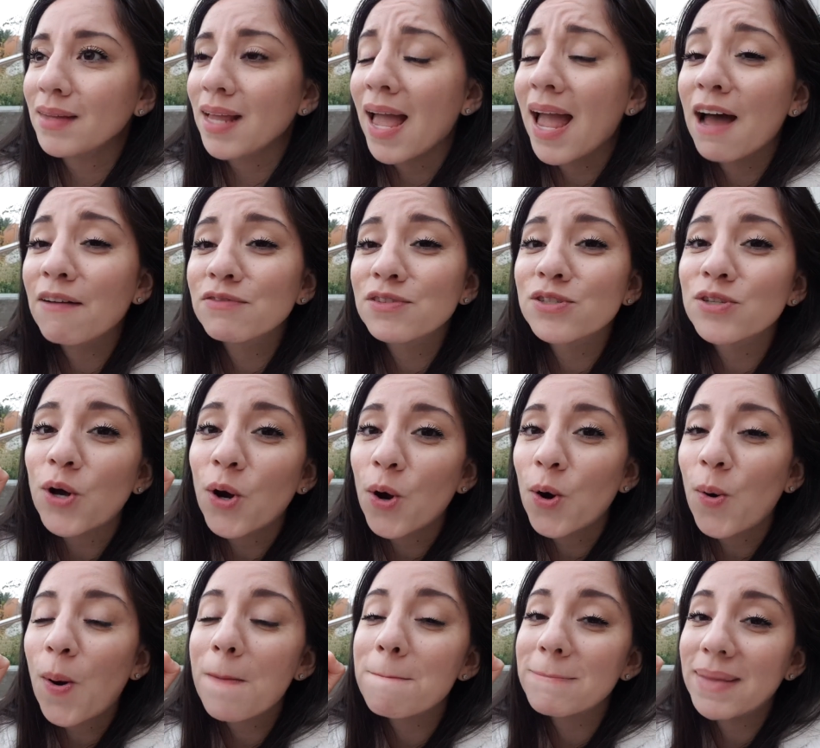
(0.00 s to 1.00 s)
I have
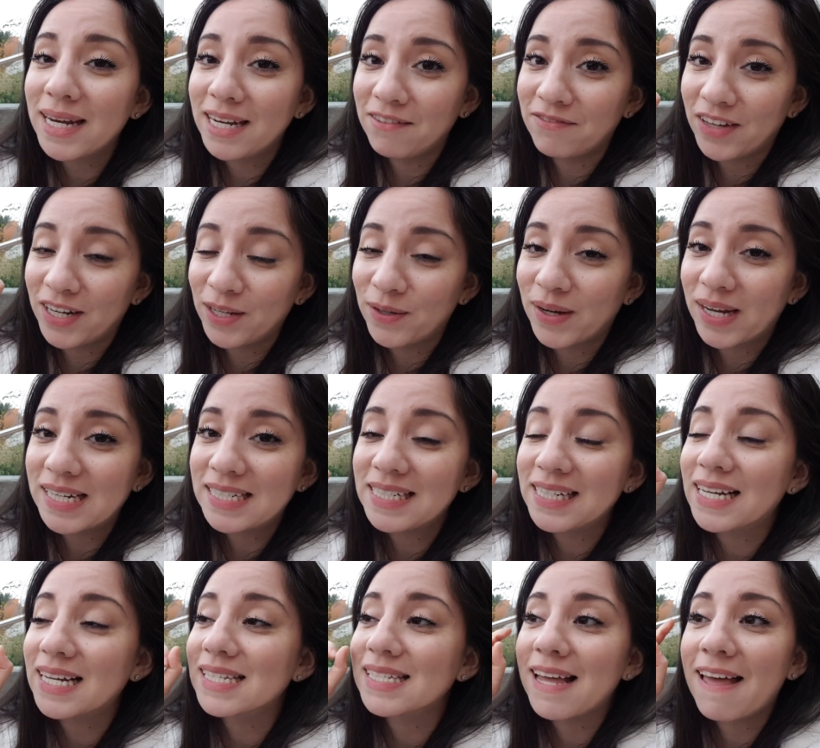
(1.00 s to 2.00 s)
so many video
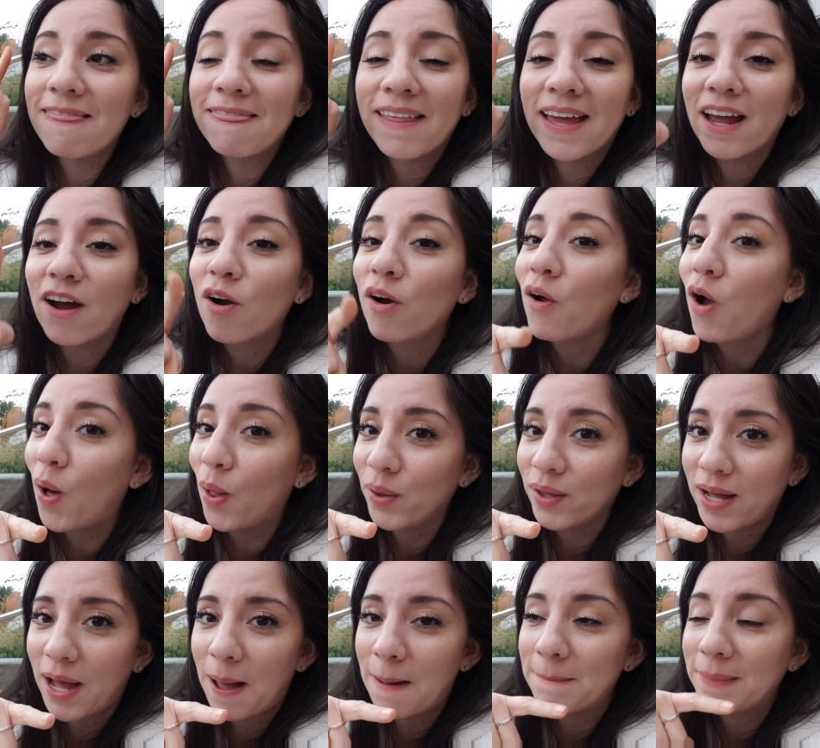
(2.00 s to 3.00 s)
ideas and they are all
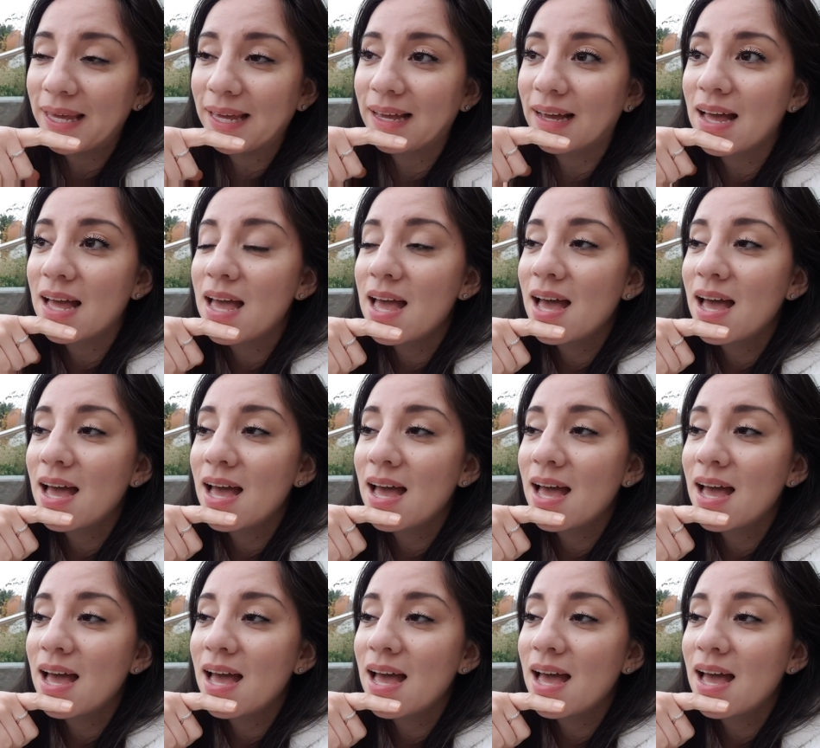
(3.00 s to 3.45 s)
coming.